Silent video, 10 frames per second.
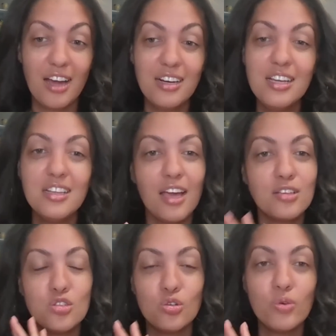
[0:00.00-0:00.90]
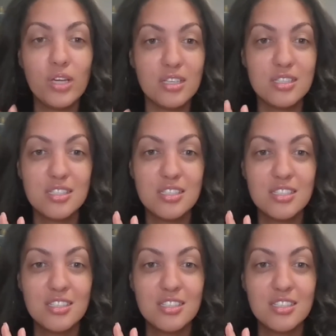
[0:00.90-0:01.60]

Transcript: need like 2 weeks